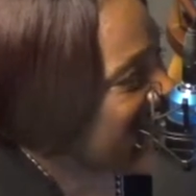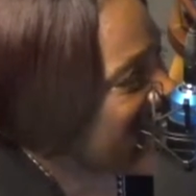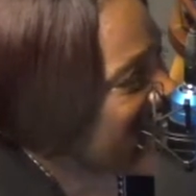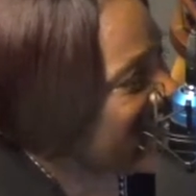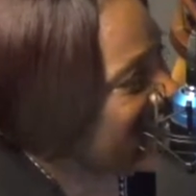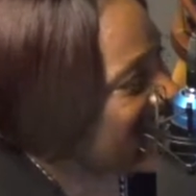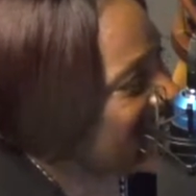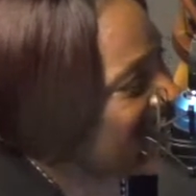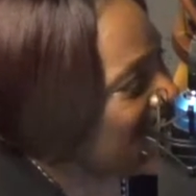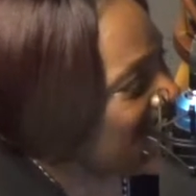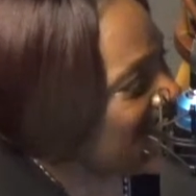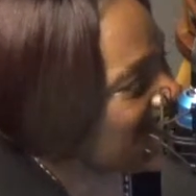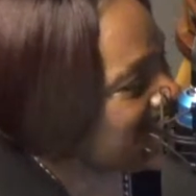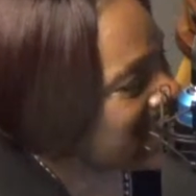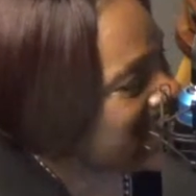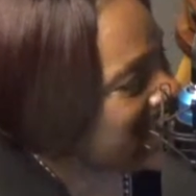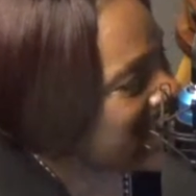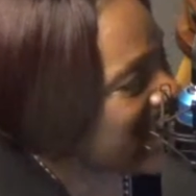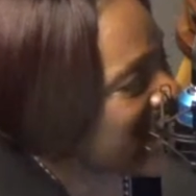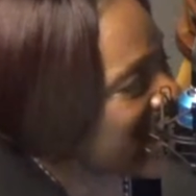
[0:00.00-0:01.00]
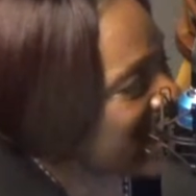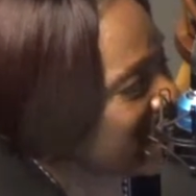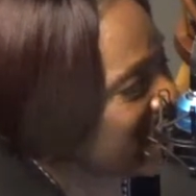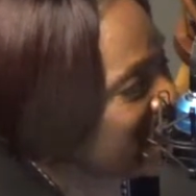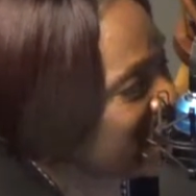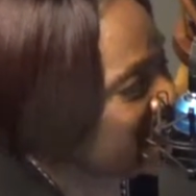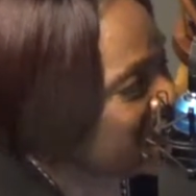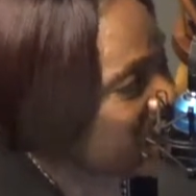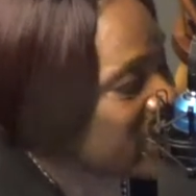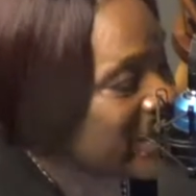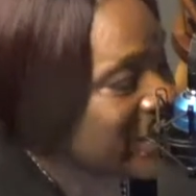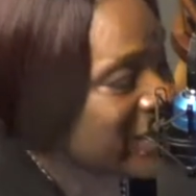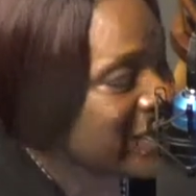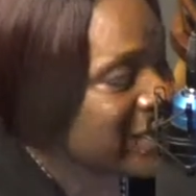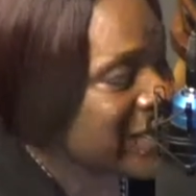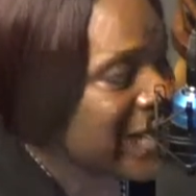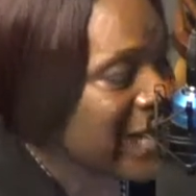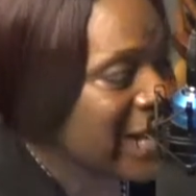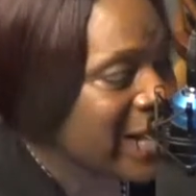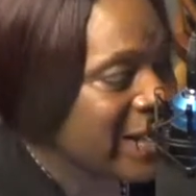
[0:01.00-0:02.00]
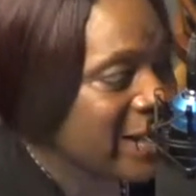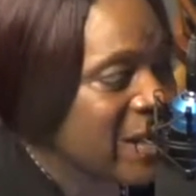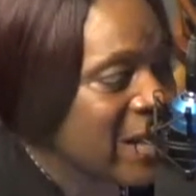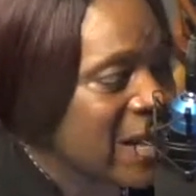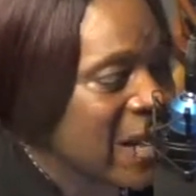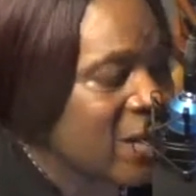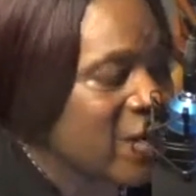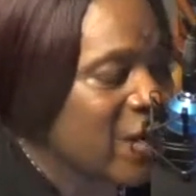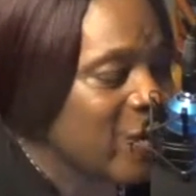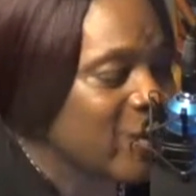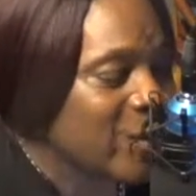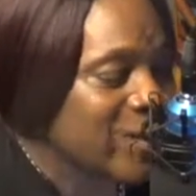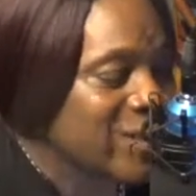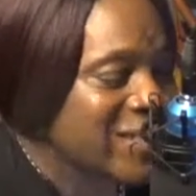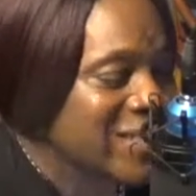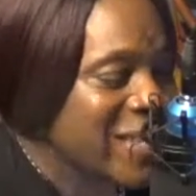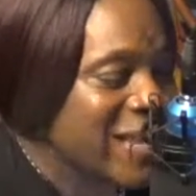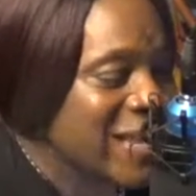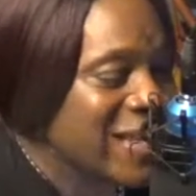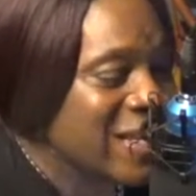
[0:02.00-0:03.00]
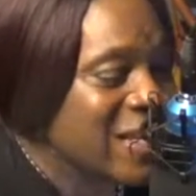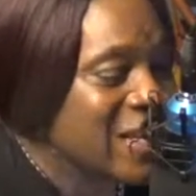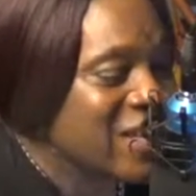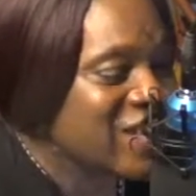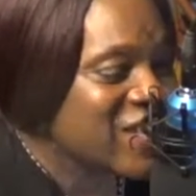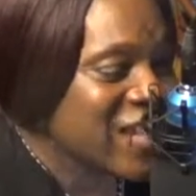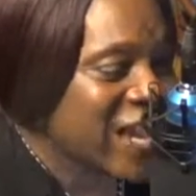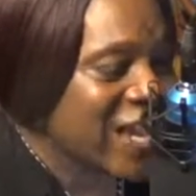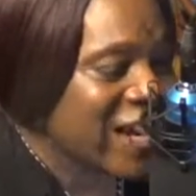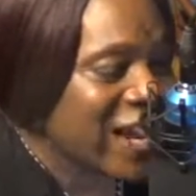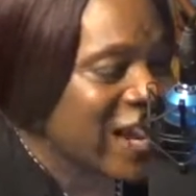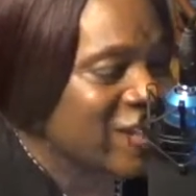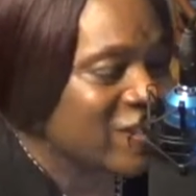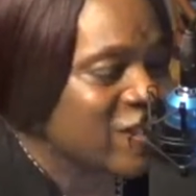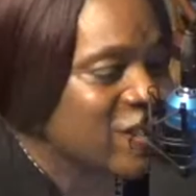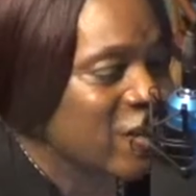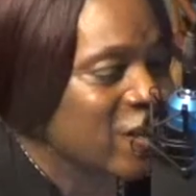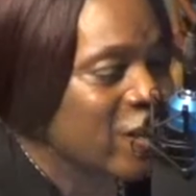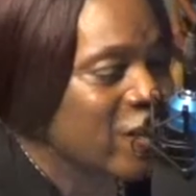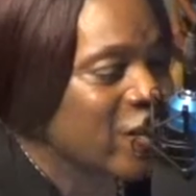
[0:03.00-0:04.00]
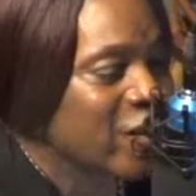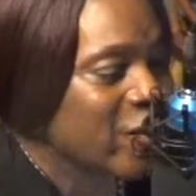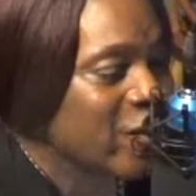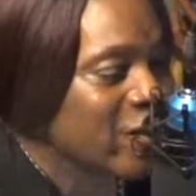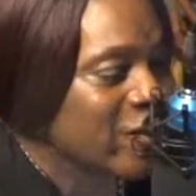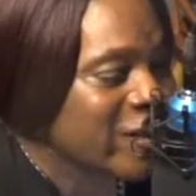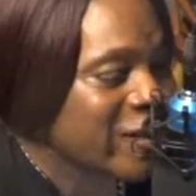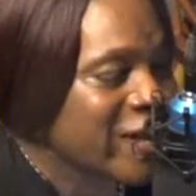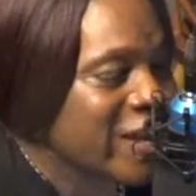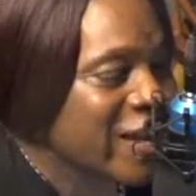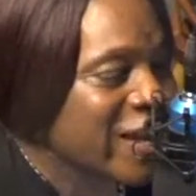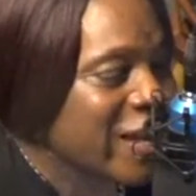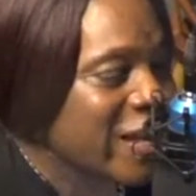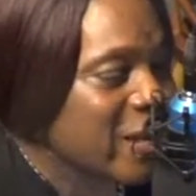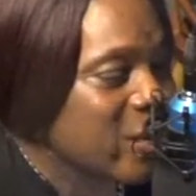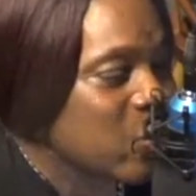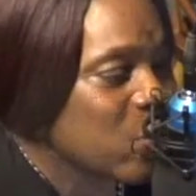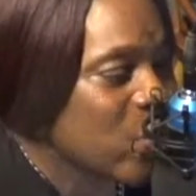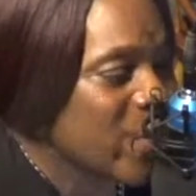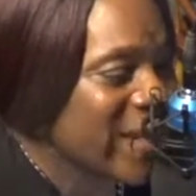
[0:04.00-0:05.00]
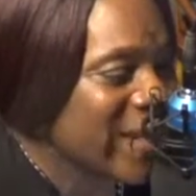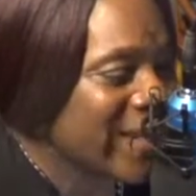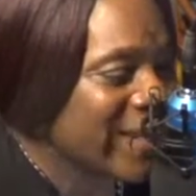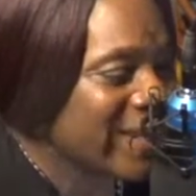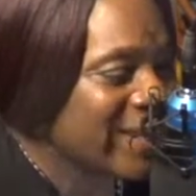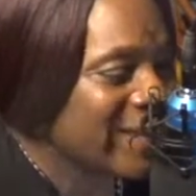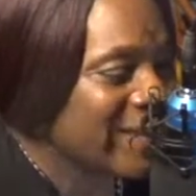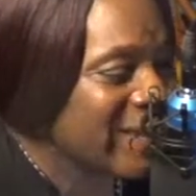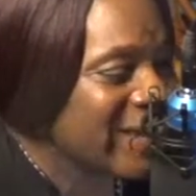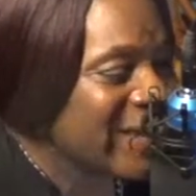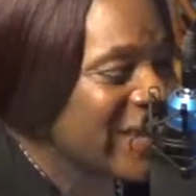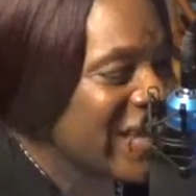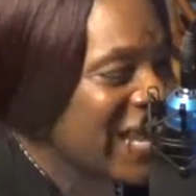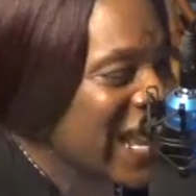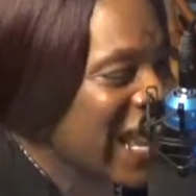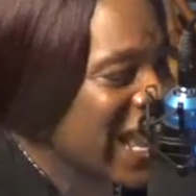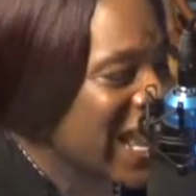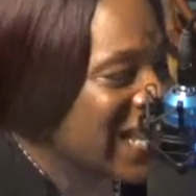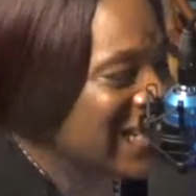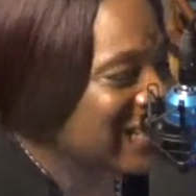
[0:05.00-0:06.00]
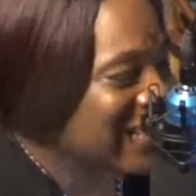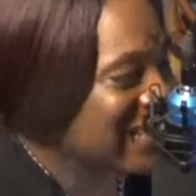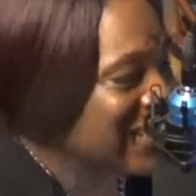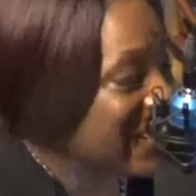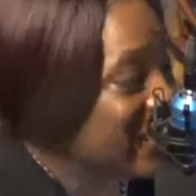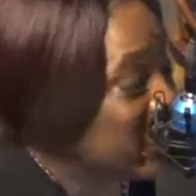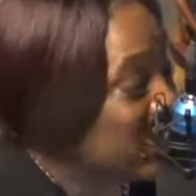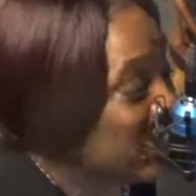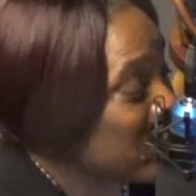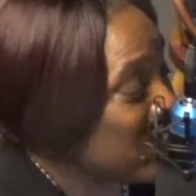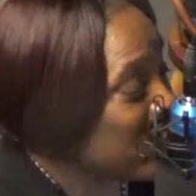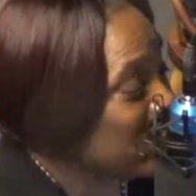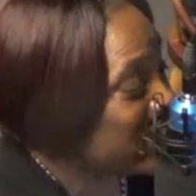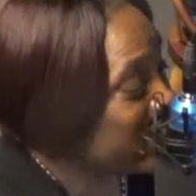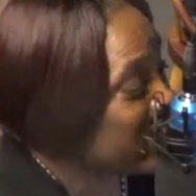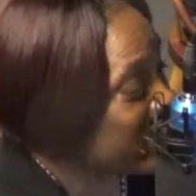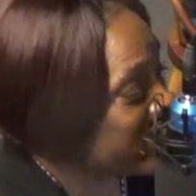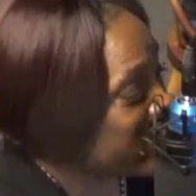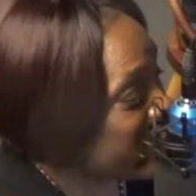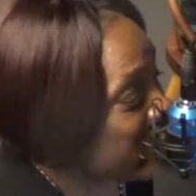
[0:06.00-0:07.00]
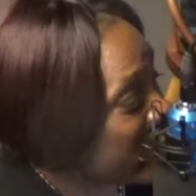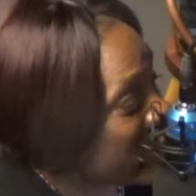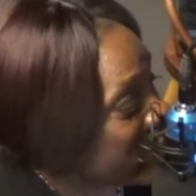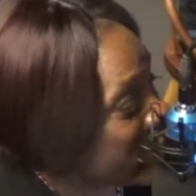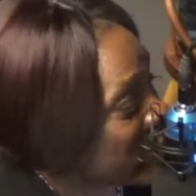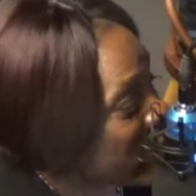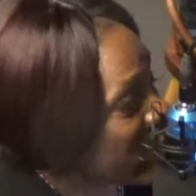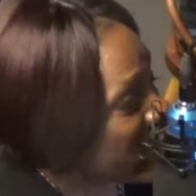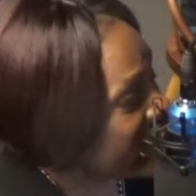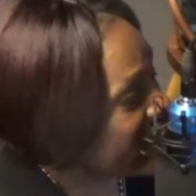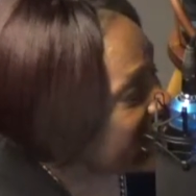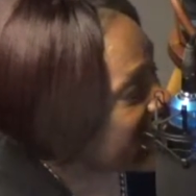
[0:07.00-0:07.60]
And of course the Carnival Trinidad, I want to say shout out to Earl, King and Queen, and we won